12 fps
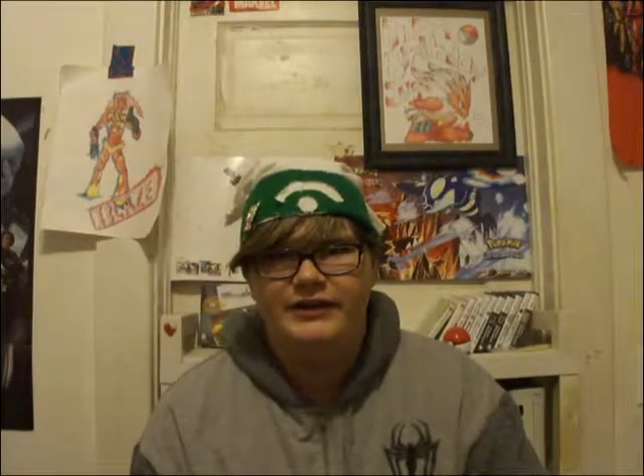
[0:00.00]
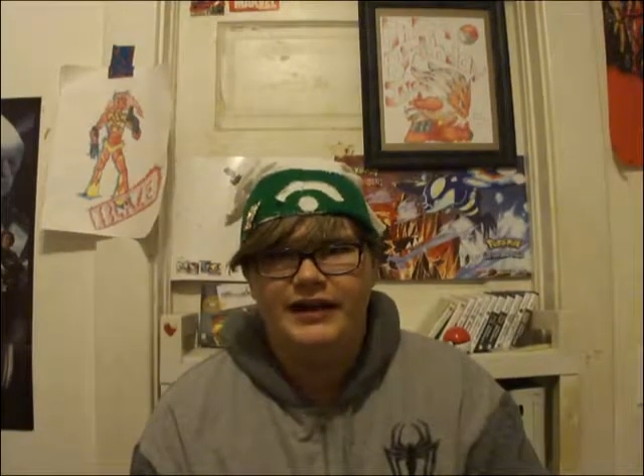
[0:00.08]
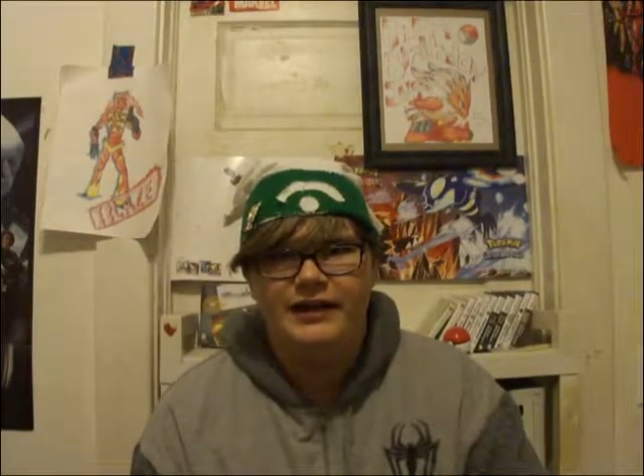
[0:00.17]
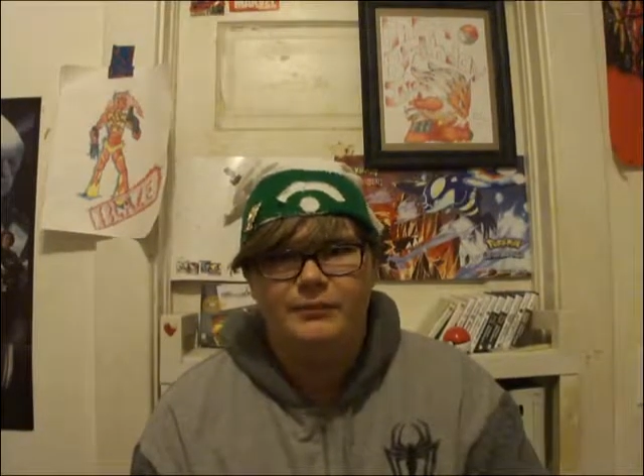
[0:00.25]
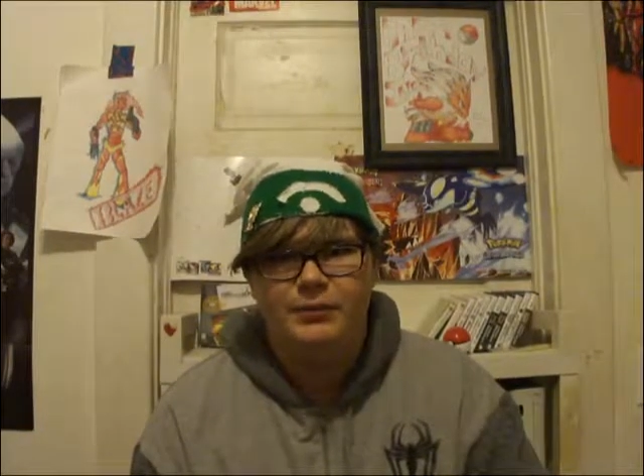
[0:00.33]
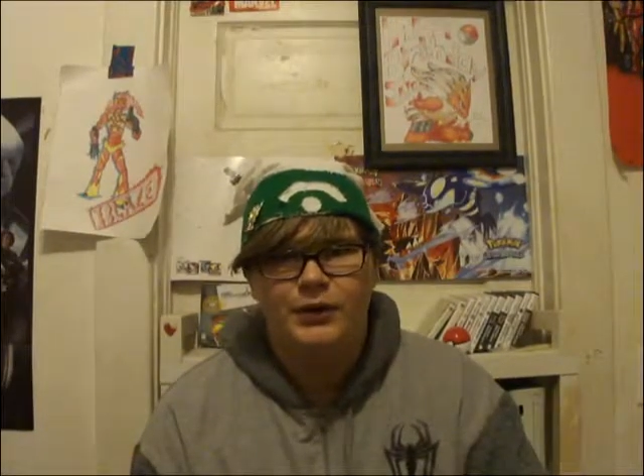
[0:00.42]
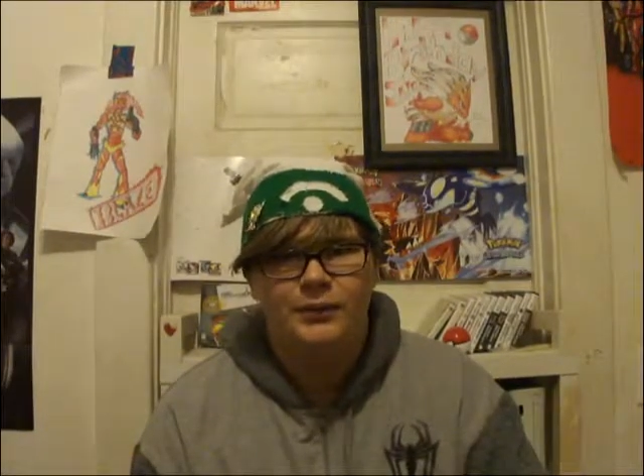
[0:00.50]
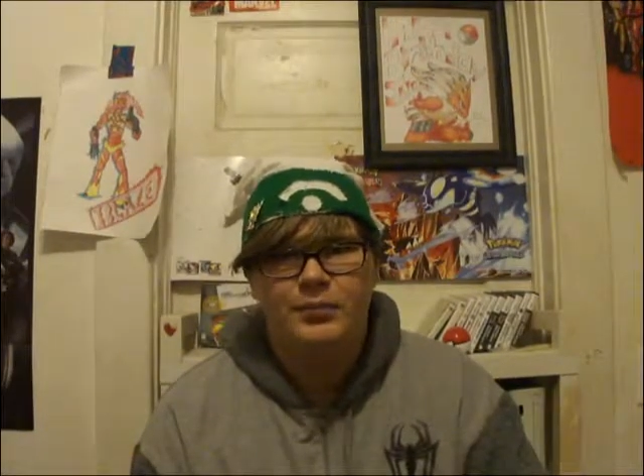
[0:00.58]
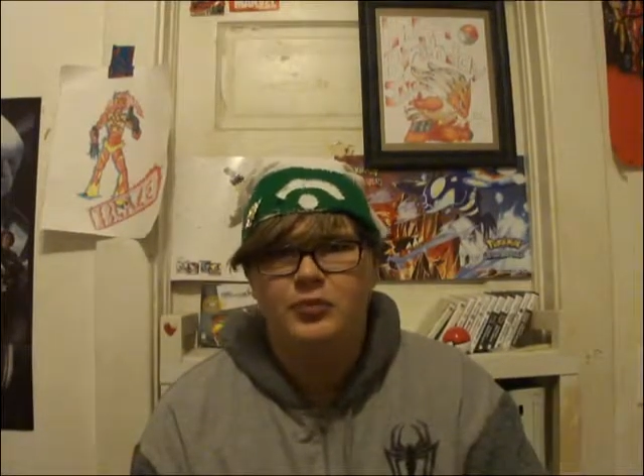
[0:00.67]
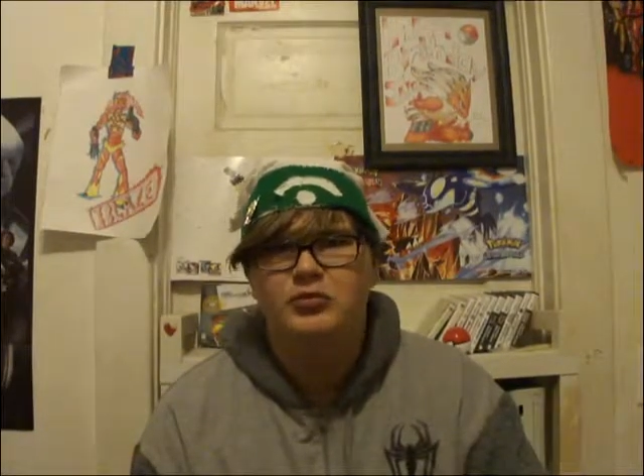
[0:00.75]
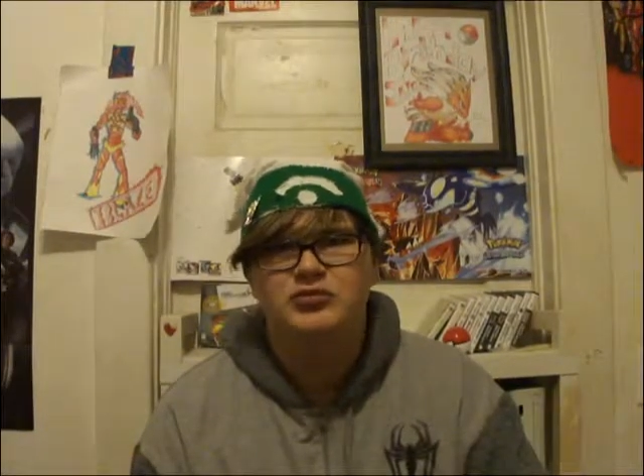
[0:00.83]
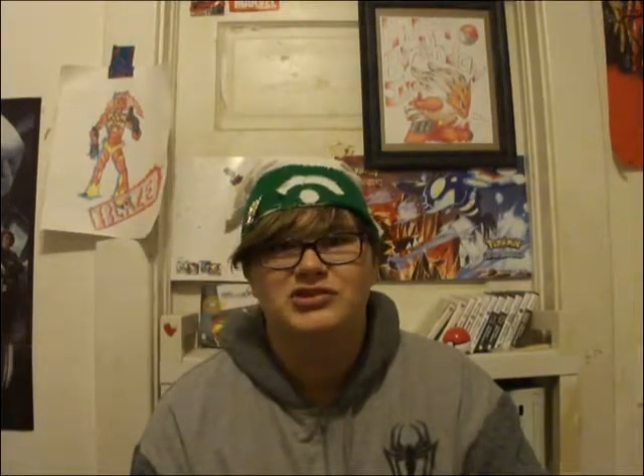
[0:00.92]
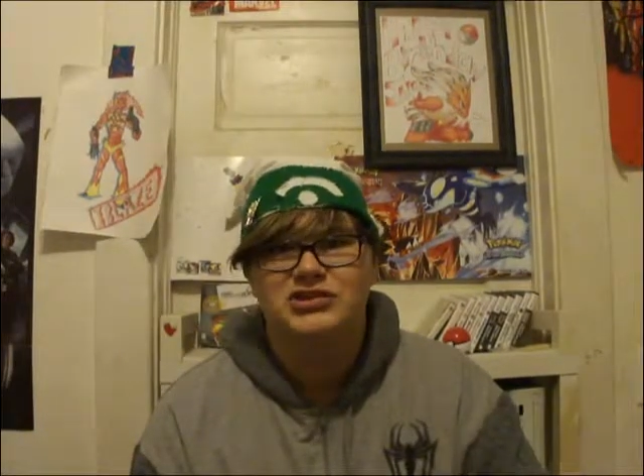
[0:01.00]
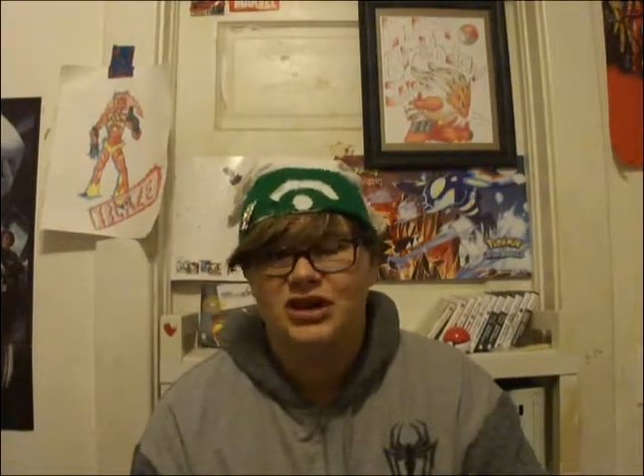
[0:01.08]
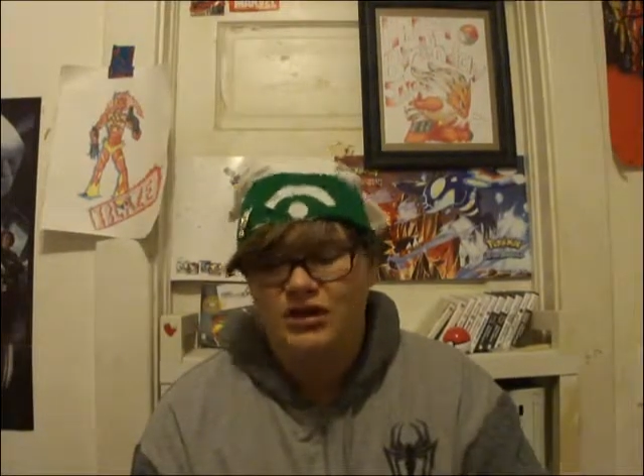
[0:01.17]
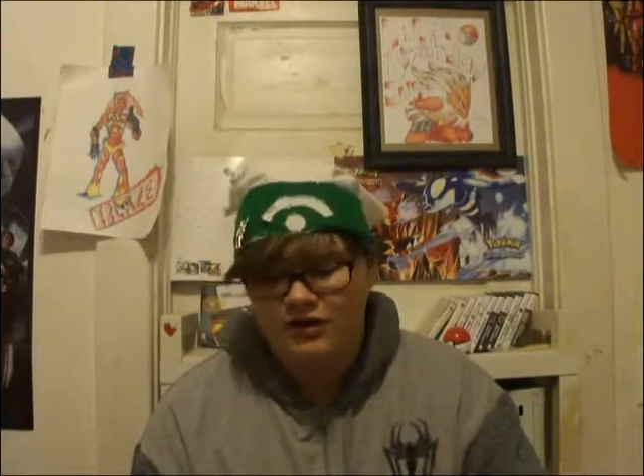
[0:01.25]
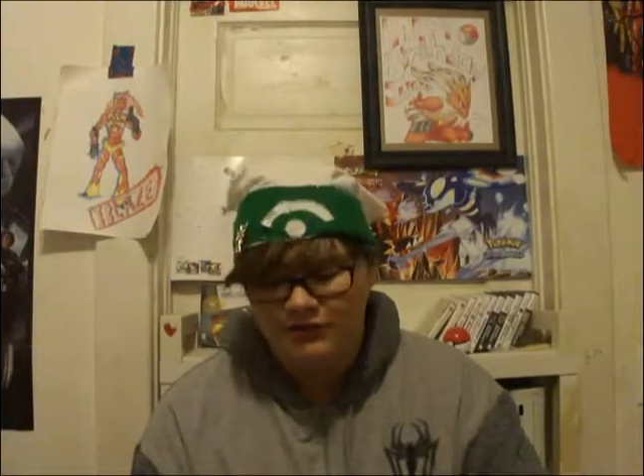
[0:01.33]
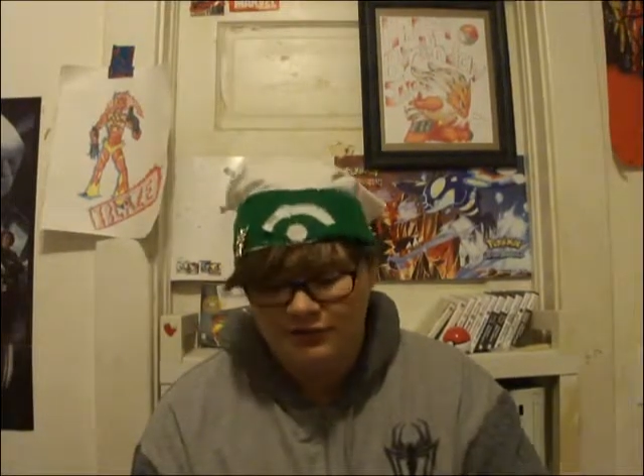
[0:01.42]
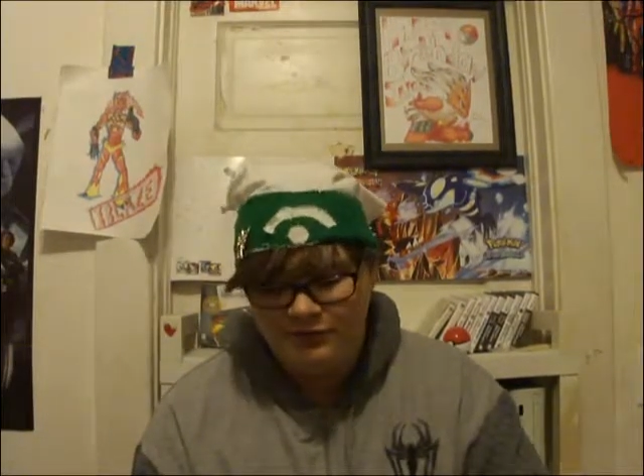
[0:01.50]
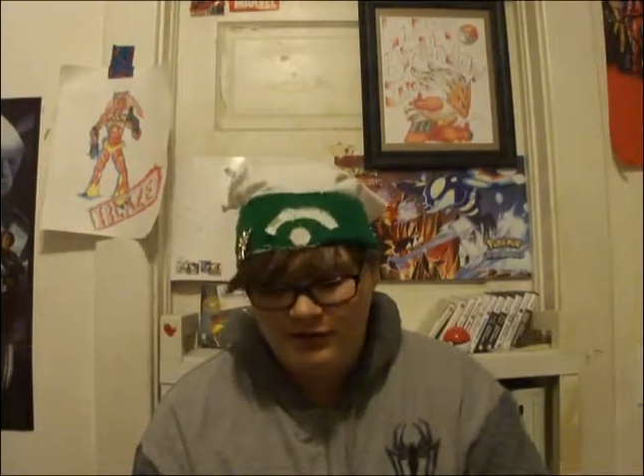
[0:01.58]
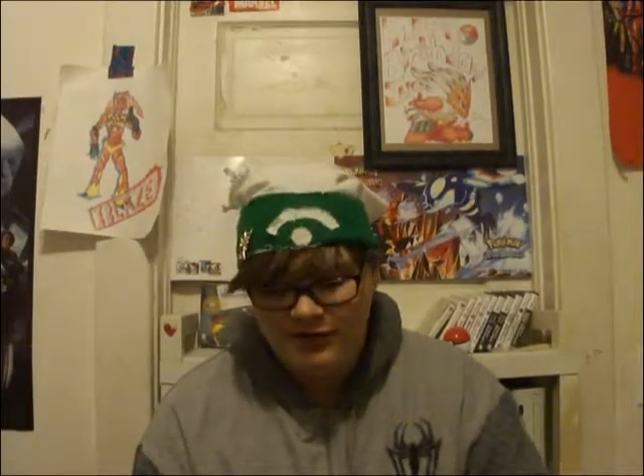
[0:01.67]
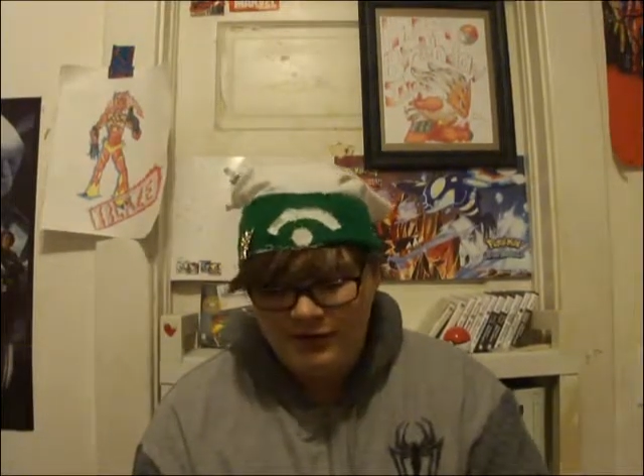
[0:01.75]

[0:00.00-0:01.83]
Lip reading: that purple stuff,